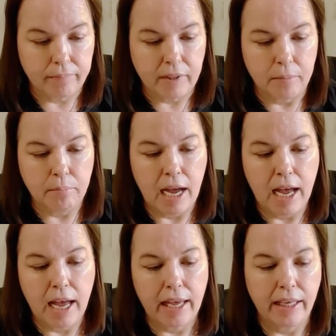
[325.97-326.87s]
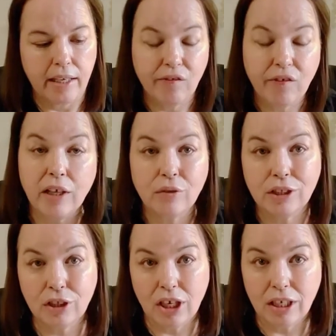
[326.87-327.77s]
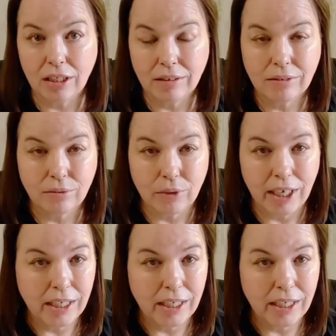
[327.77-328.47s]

my father-in-law, right?